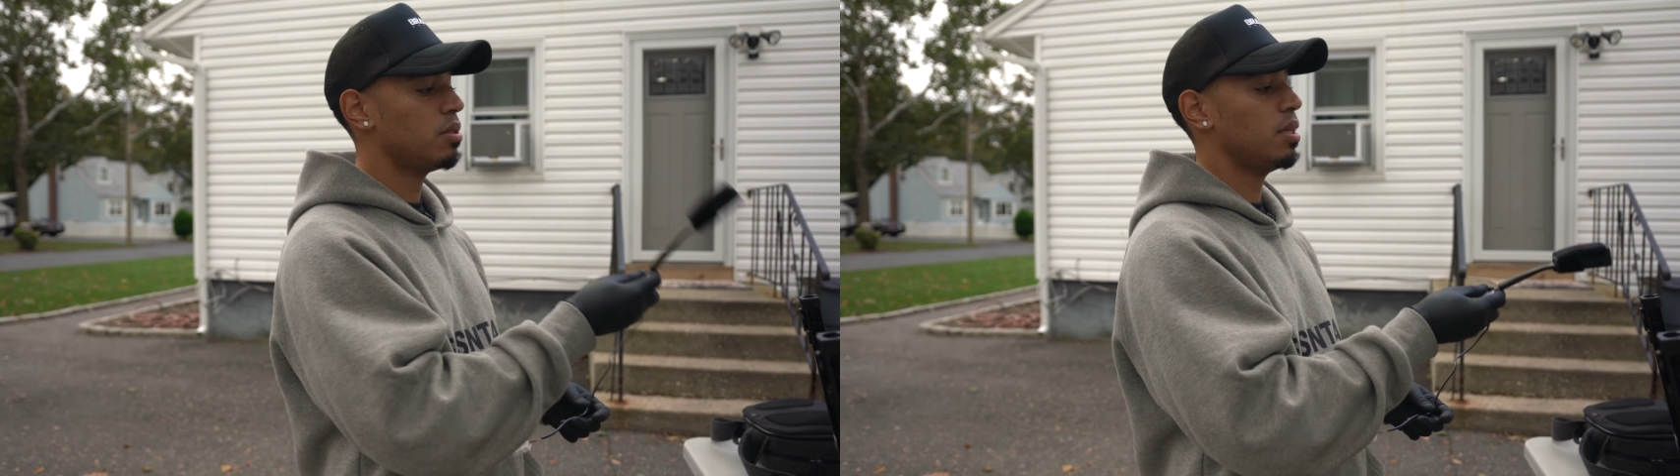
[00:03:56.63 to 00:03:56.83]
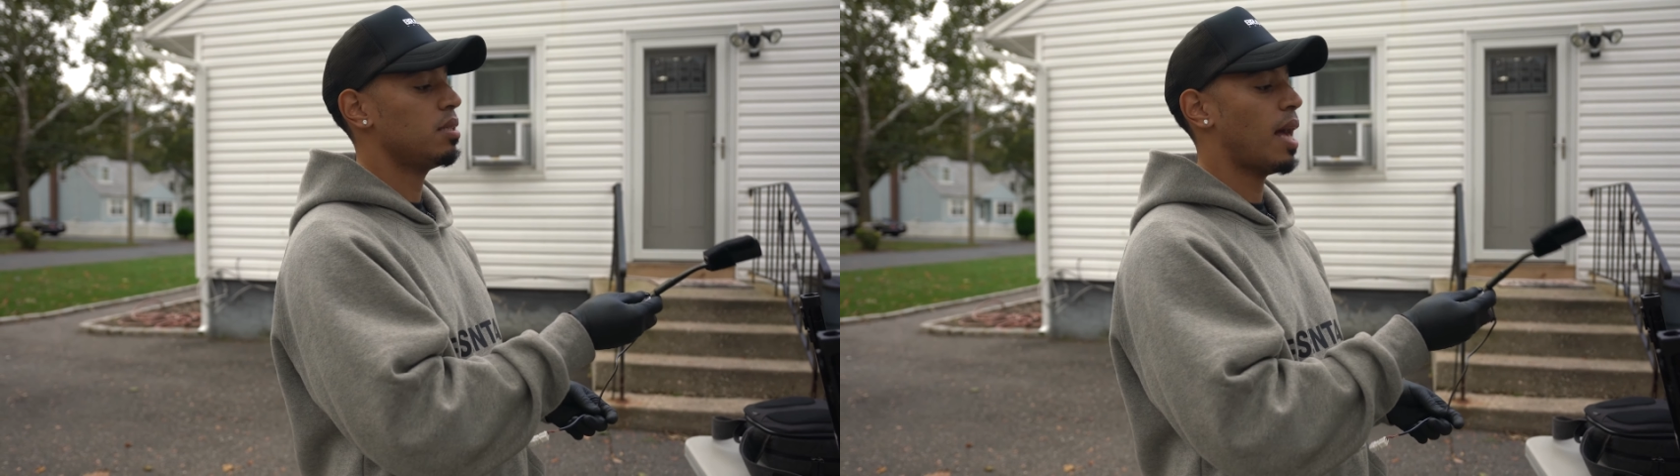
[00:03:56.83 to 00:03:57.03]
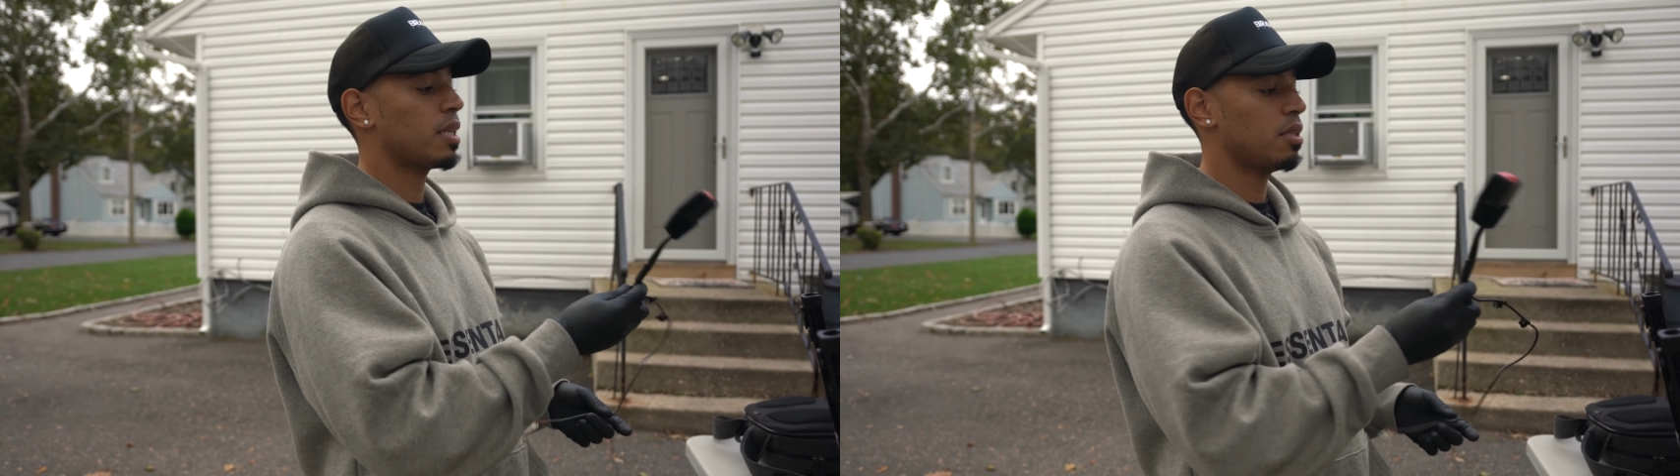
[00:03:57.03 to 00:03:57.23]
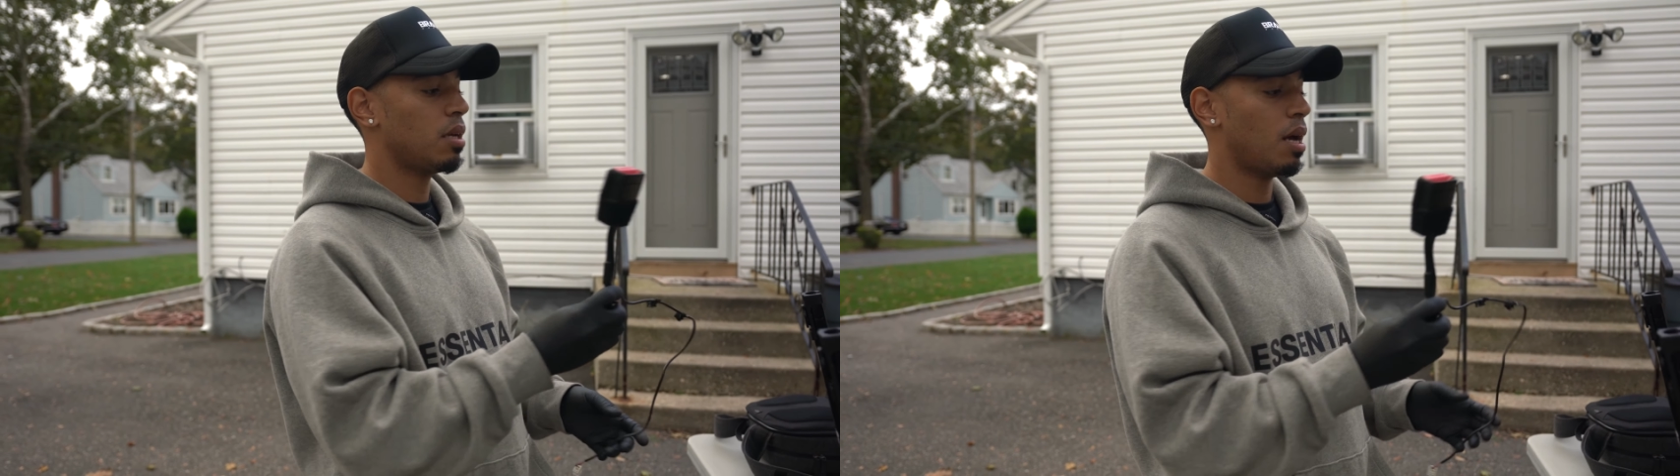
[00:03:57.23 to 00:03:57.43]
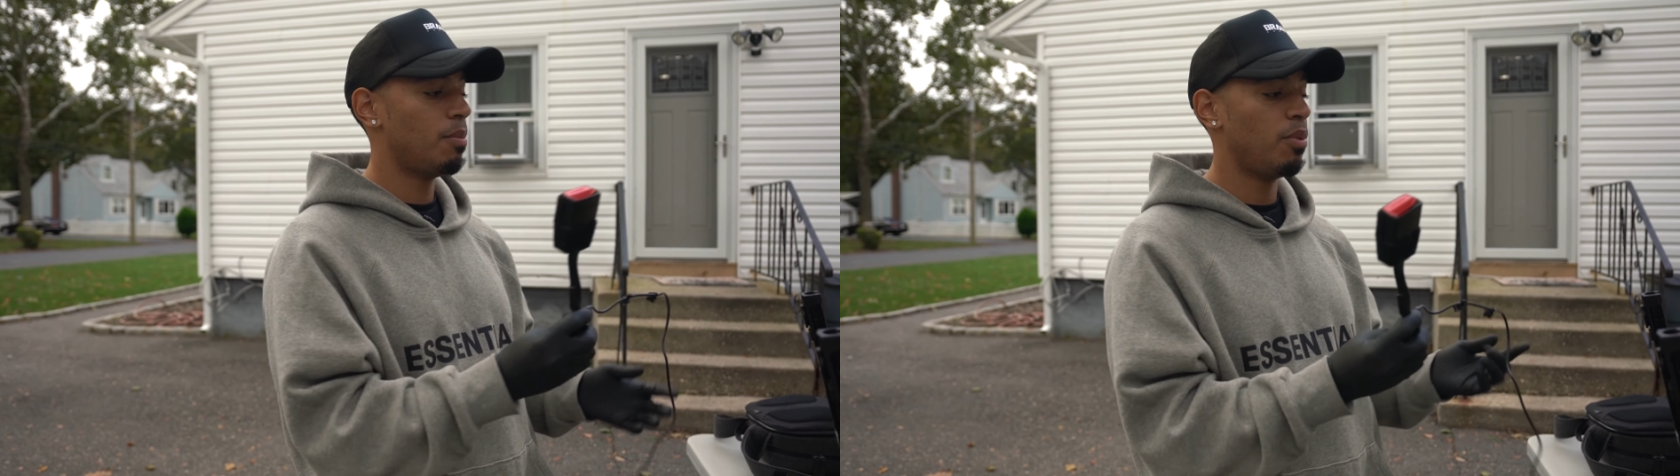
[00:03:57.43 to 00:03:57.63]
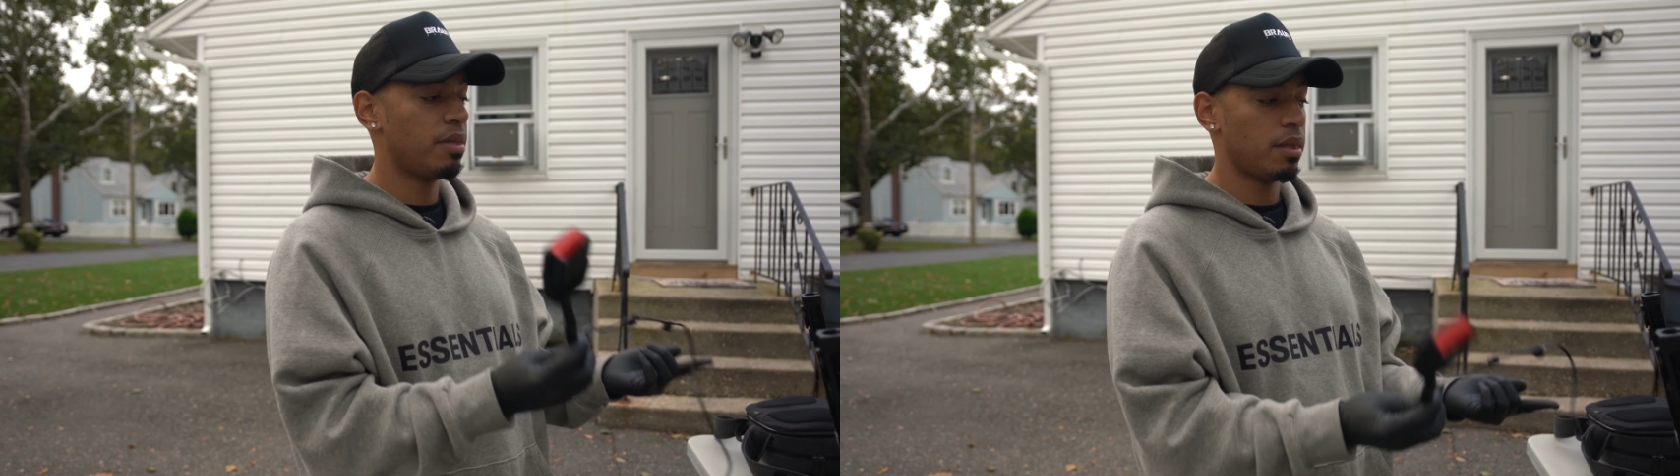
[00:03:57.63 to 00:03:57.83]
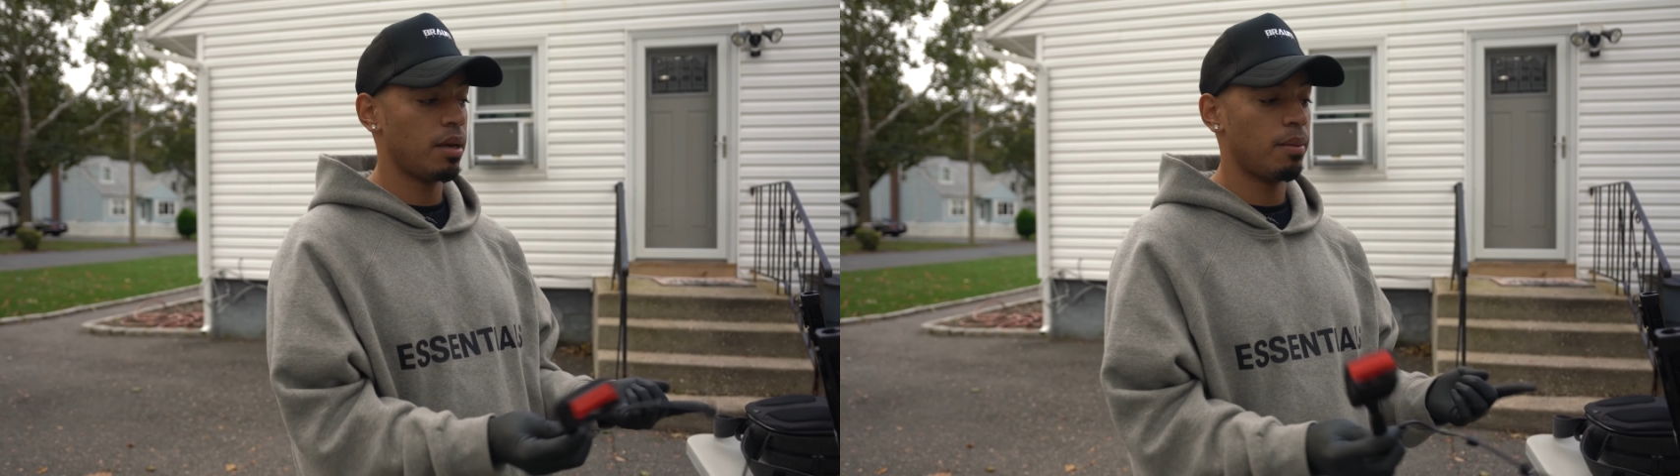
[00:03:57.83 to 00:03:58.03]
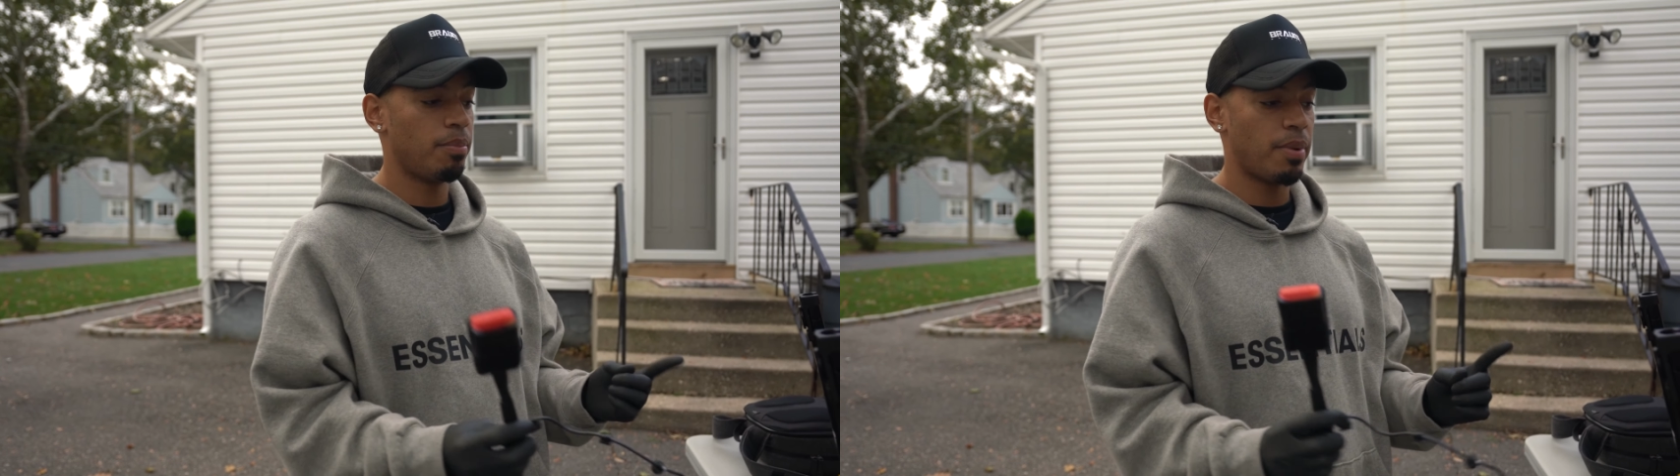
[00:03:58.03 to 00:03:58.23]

seats actually come with the